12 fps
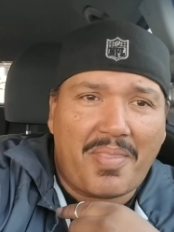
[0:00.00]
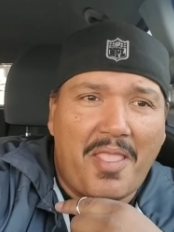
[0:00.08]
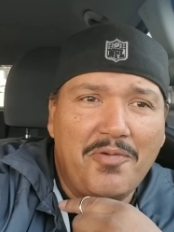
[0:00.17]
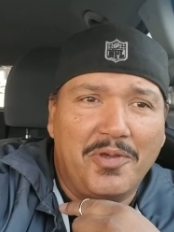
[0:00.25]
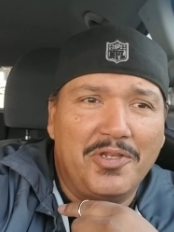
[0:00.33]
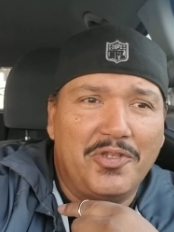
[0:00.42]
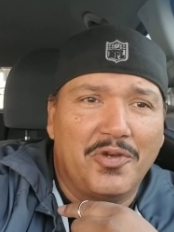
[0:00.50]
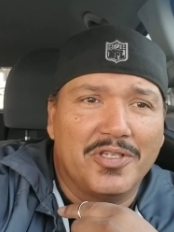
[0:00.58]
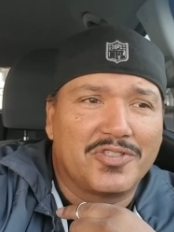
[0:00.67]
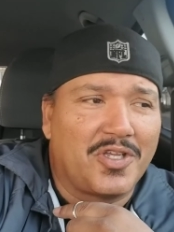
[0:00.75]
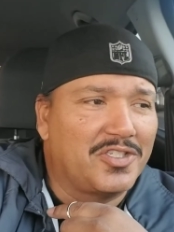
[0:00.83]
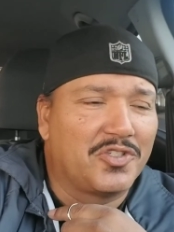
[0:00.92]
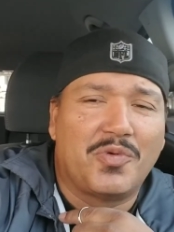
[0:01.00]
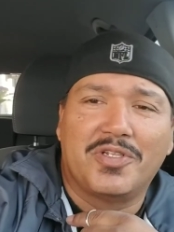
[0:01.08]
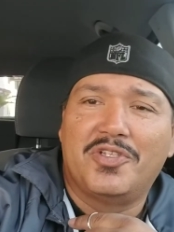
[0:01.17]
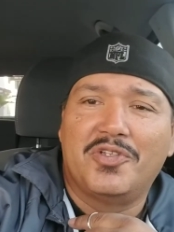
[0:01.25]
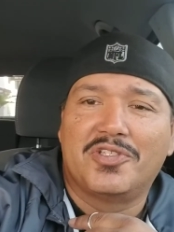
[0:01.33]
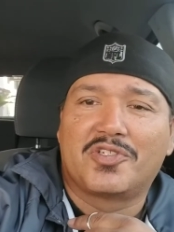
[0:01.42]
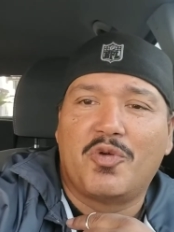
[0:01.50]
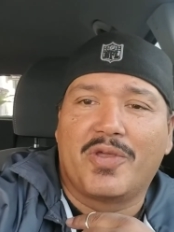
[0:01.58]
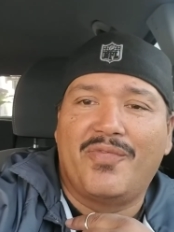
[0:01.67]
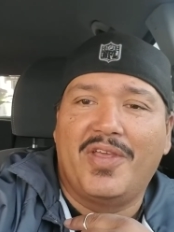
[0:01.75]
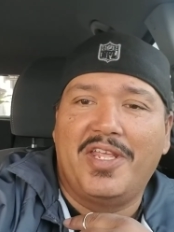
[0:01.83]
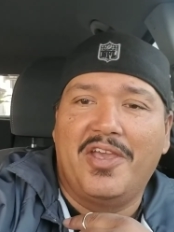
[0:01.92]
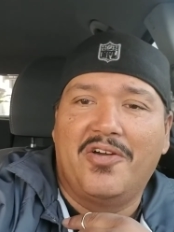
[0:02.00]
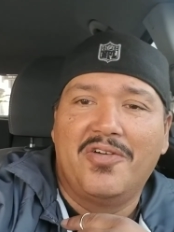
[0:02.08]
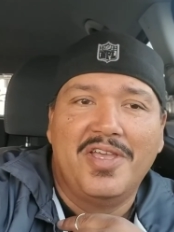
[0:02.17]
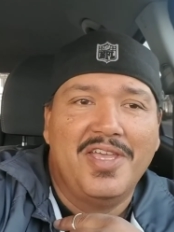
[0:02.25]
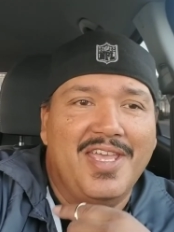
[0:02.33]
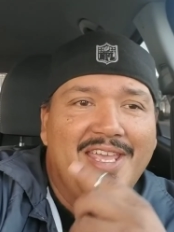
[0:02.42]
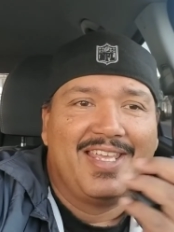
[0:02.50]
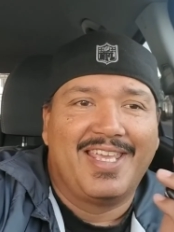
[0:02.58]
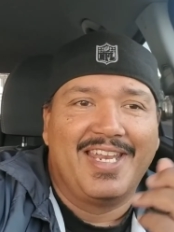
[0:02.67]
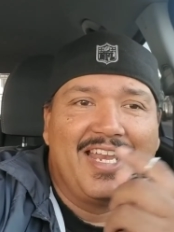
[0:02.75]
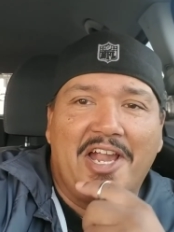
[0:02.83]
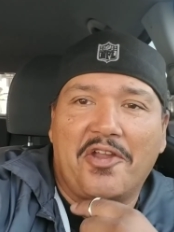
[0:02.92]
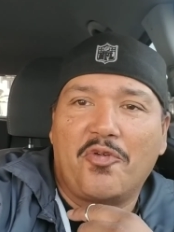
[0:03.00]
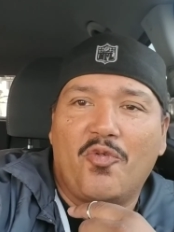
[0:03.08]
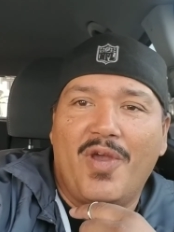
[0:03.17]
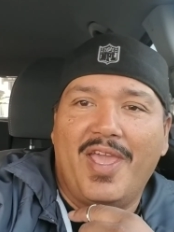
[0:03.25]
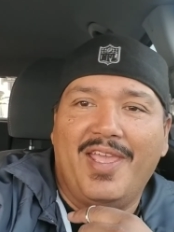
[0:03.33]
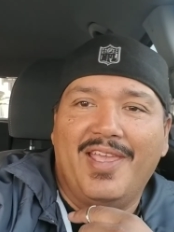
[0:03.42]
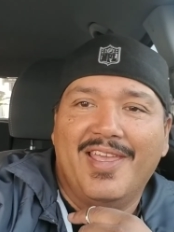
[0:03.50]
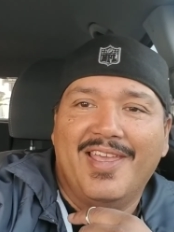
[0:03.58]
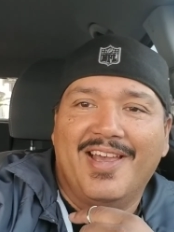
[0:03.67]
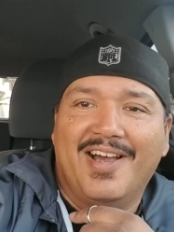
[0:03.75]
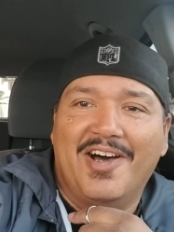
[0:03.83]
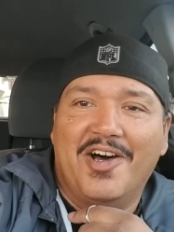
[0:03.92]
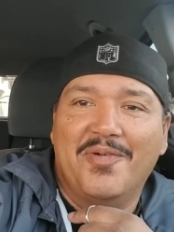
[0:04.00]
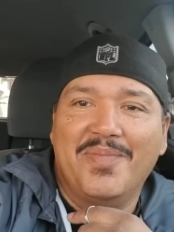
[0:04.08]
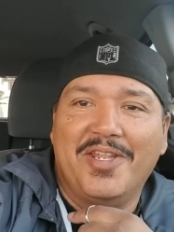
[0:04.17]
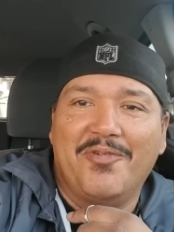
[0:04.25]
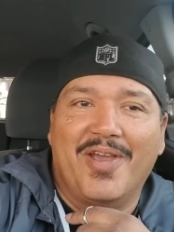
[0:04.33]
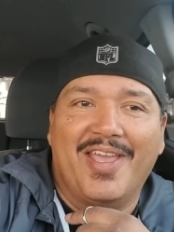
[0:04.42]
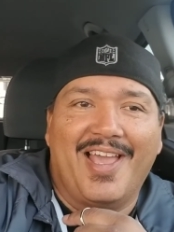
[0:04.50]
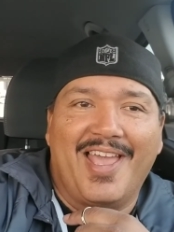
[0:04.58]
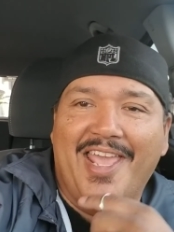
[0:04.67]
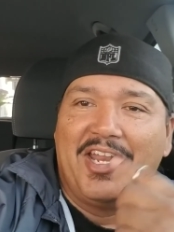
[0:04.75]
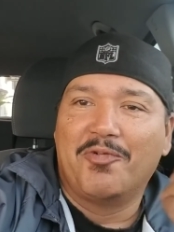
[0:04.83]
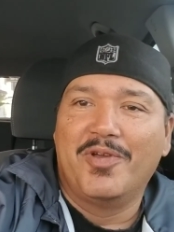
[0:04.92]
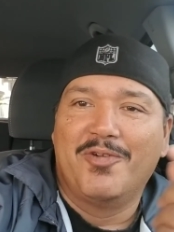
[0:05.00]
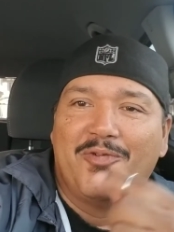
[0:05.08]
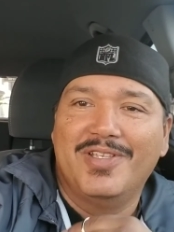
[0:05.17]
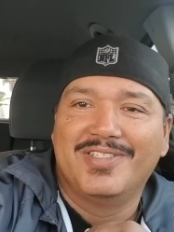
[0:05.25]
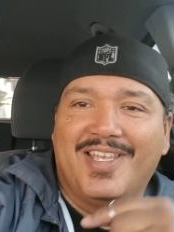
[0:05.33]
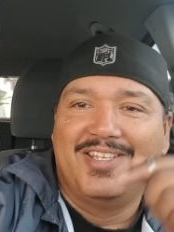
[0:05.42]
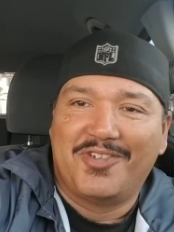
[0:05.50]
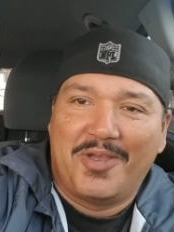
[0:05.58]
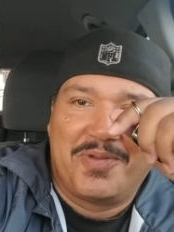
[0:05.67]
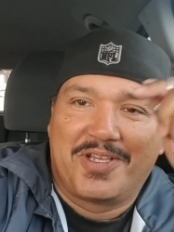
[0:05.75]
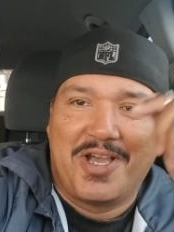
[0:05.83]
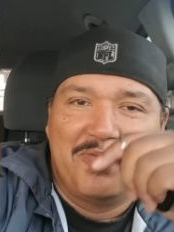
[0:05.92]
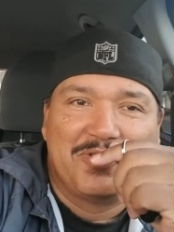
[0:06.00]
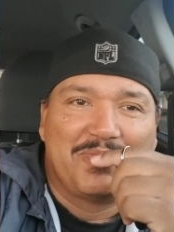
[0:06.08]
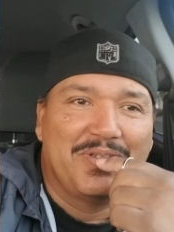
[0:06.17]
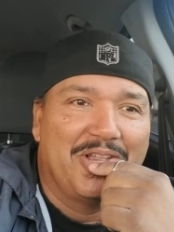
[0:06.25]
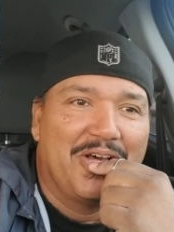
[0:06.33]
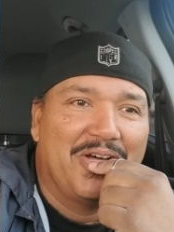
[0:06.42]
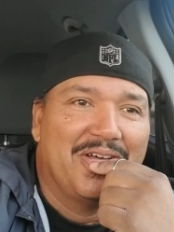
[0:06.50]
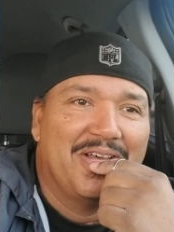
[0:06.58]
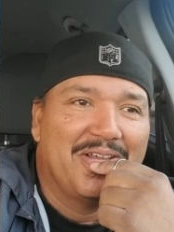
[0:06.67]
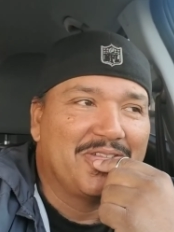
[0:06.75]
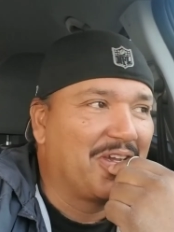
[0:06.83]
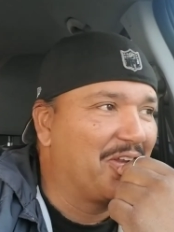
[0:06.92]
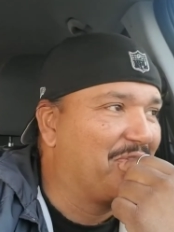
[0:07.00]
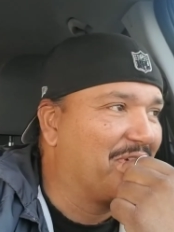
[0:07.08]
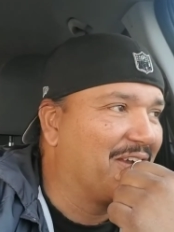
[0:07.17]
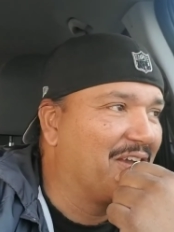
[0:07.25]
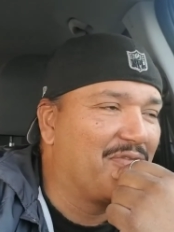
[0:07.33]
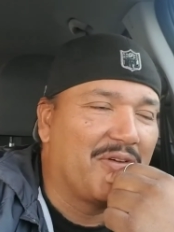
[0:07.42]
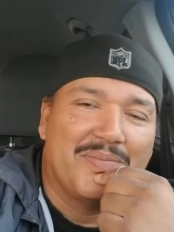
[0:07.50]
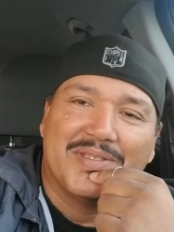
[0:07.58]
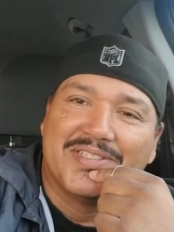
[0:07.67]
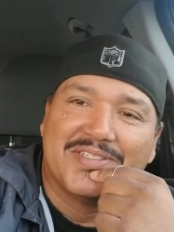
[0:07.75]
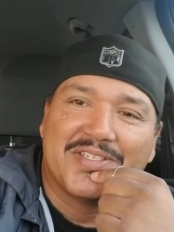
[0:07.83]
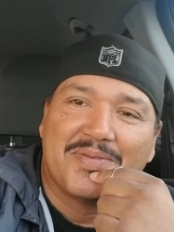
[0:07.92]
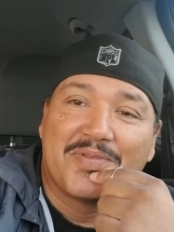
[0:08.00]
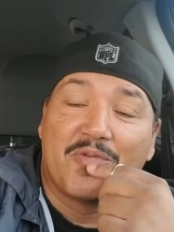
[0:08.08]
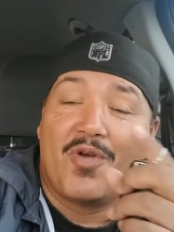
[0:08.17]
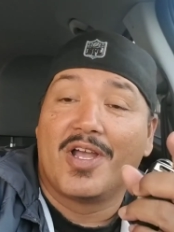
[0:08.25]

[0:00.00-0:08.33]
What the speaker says: I'm going to do it. So I just wanted to do this quick video, get it out of the way. Anyway, I hate it when Wednesday, drop your comments below. Trying to figure out if I'm missing something.